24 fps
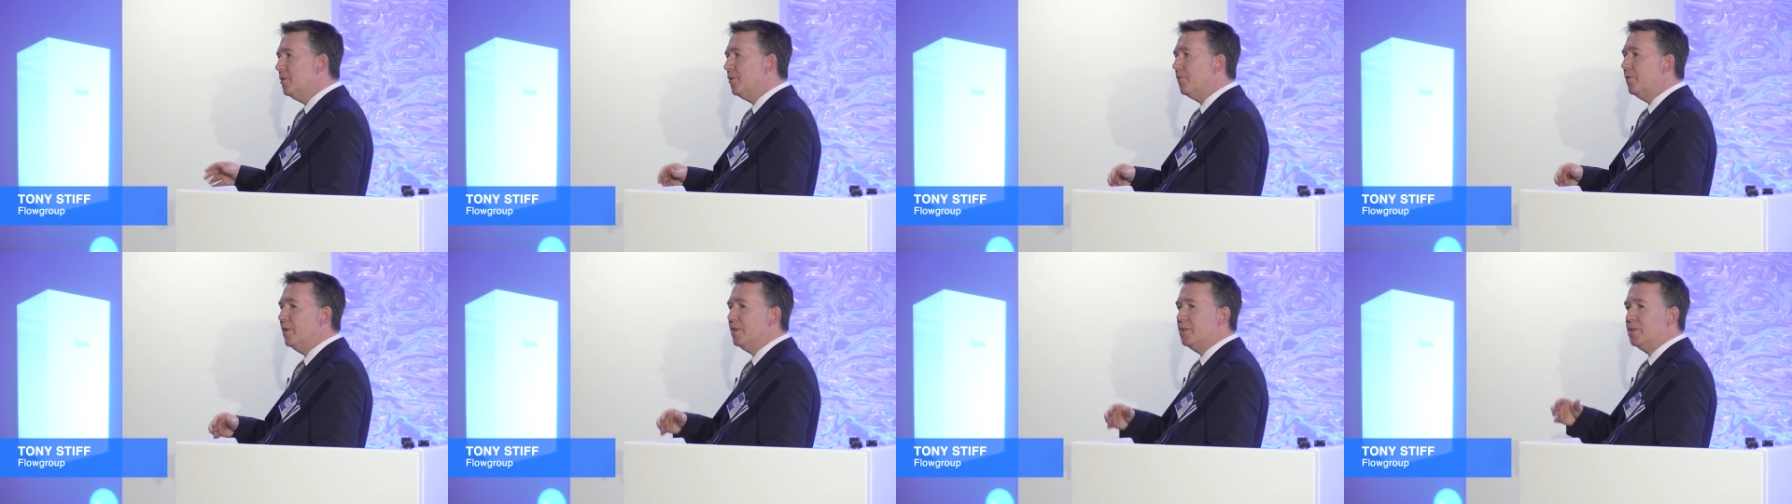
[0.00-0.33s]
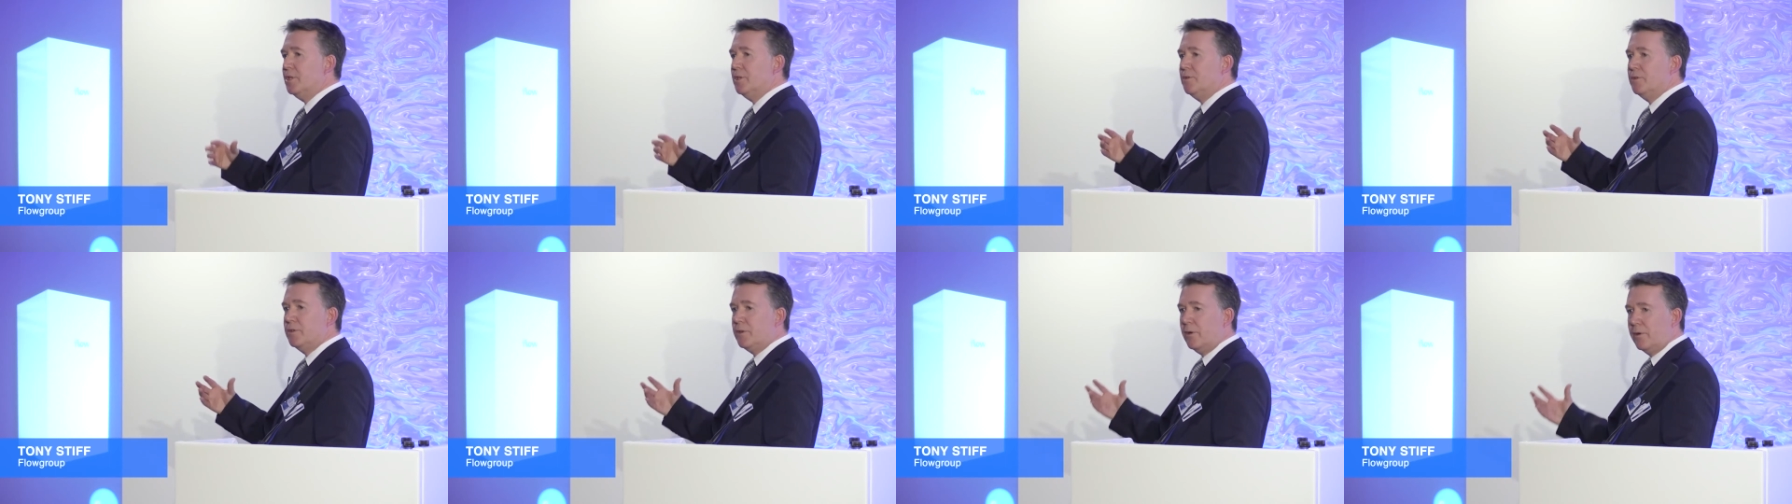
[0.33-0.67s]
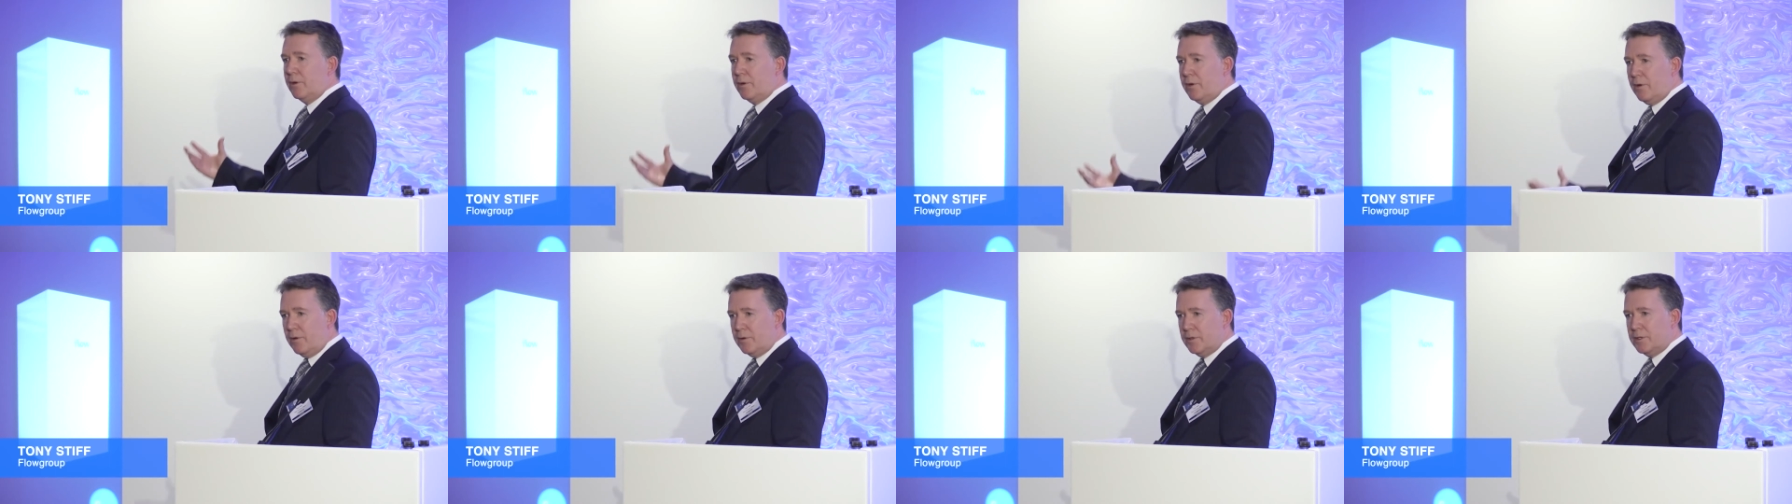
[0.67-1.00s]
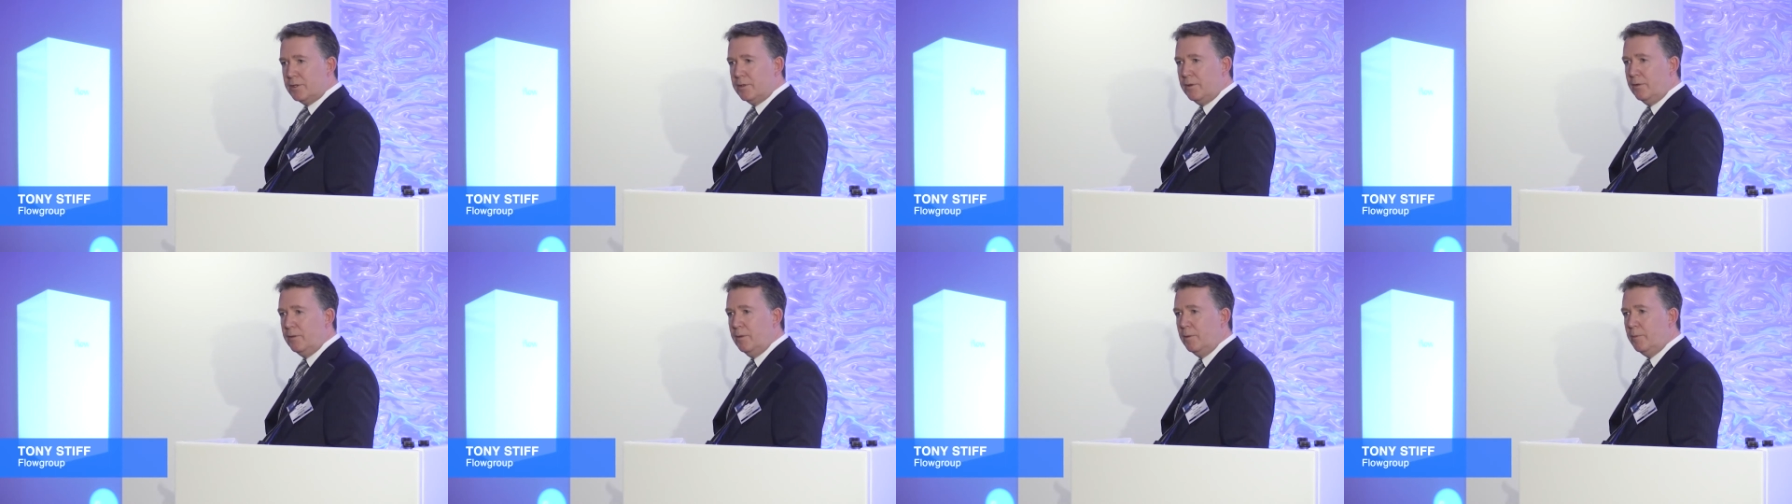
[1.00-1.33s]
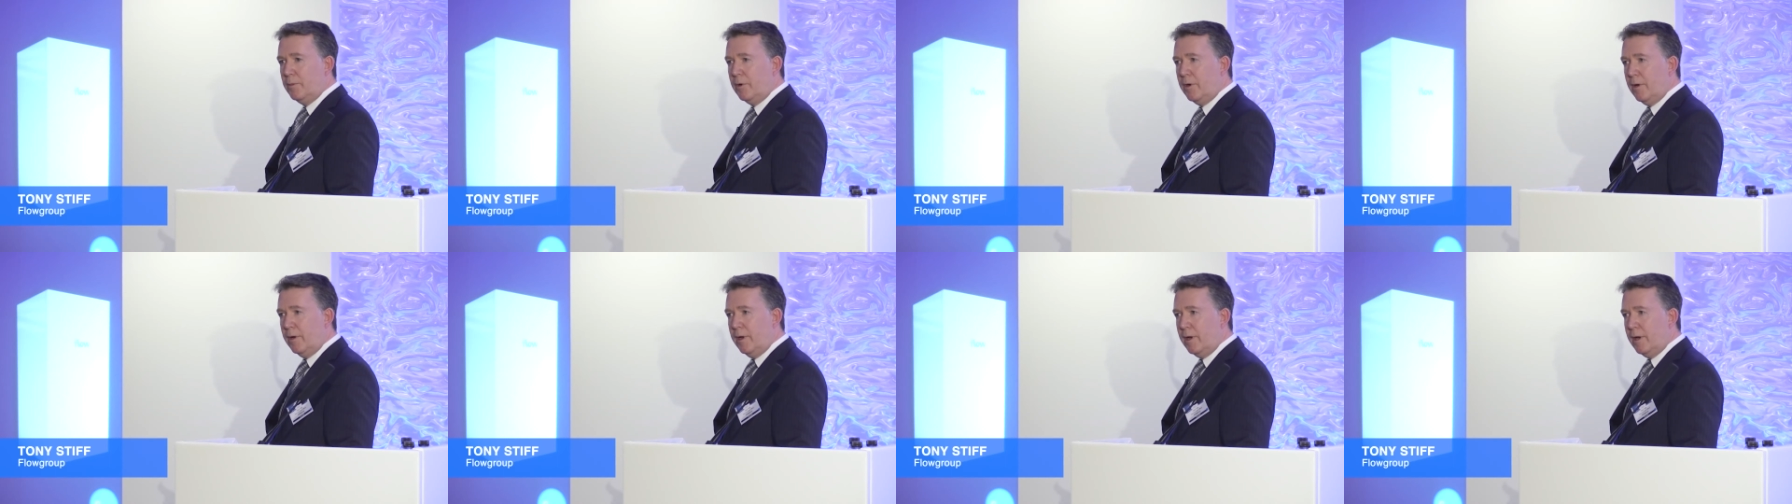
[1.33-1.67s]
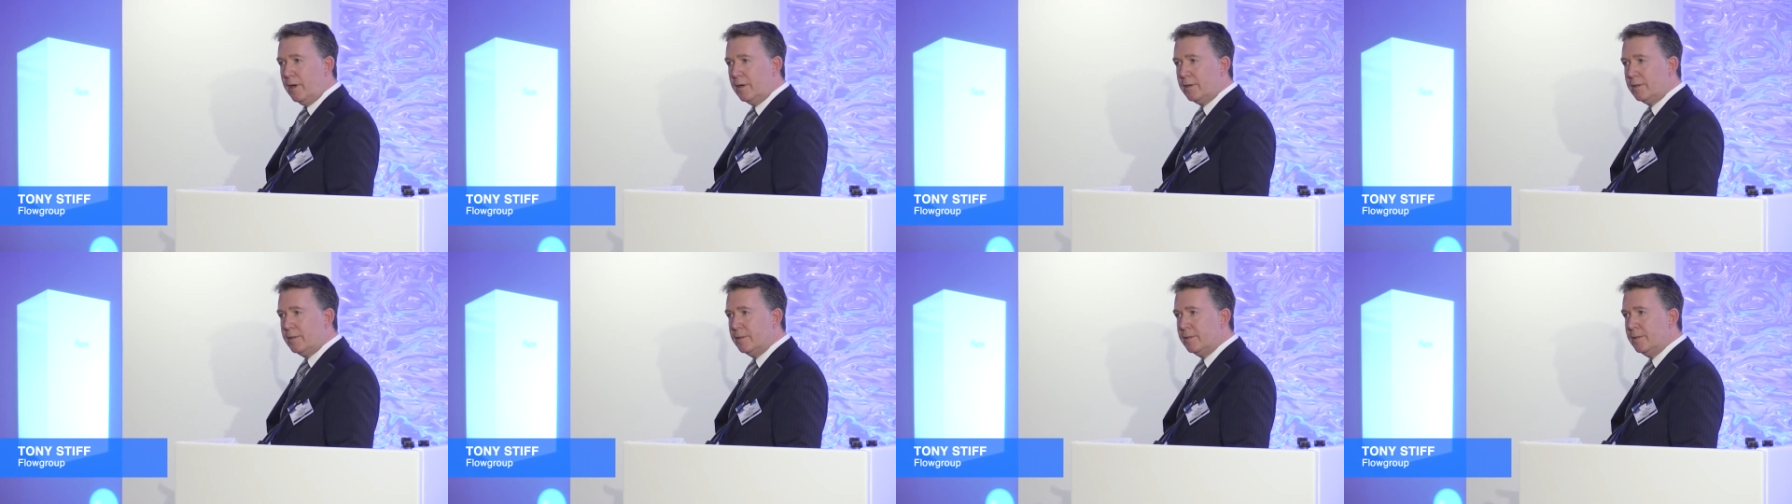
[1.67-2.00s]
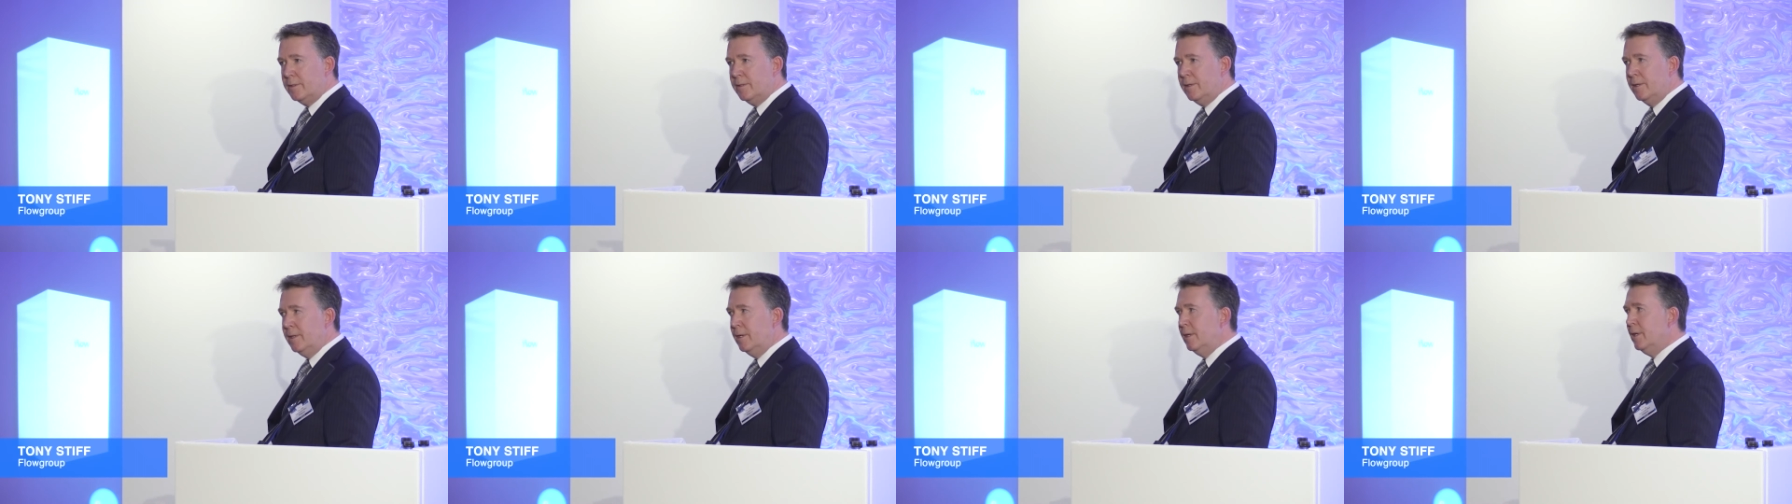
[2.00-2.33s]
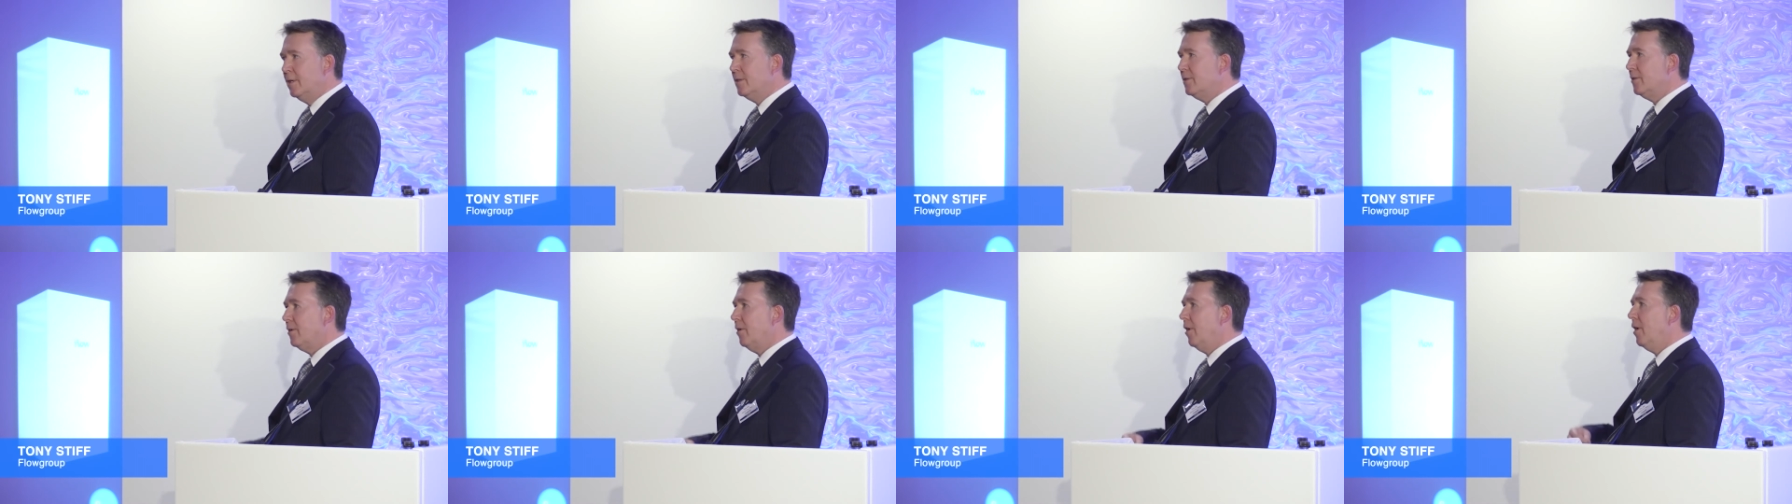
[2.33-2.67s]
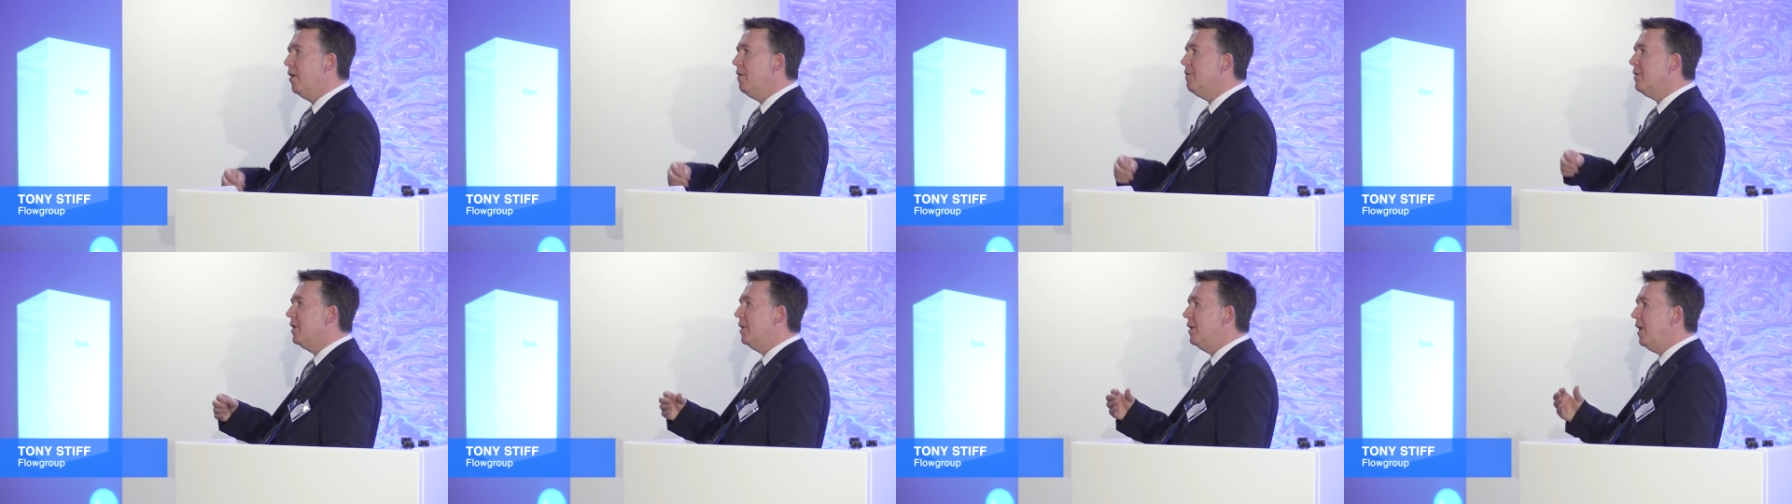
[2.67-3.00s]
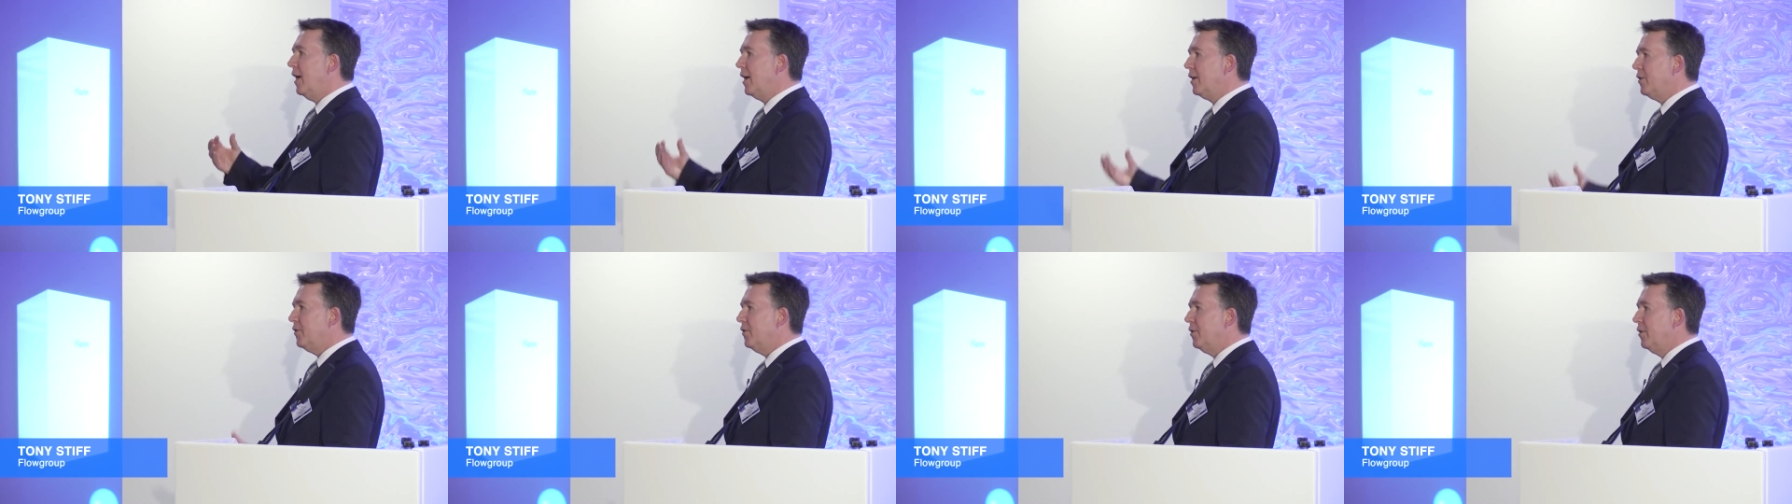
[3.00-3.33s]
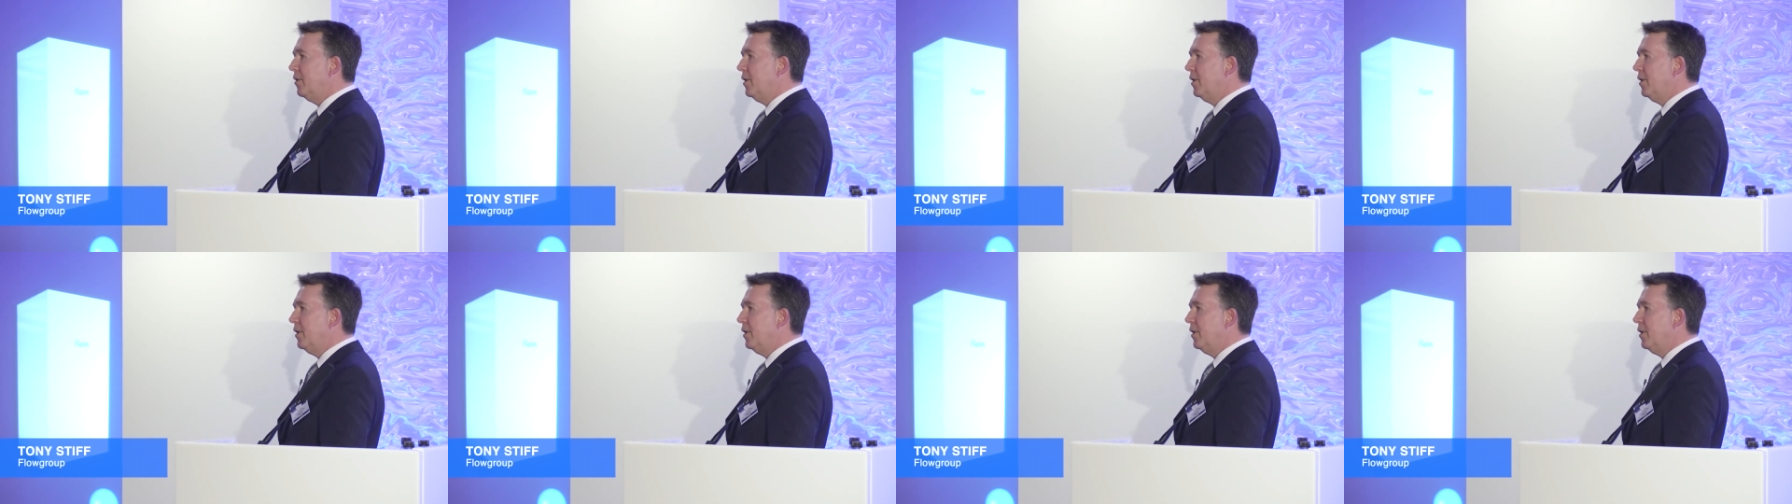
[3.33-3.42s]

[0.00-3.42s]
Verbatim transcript: to reduce our cost on the product. So over the next few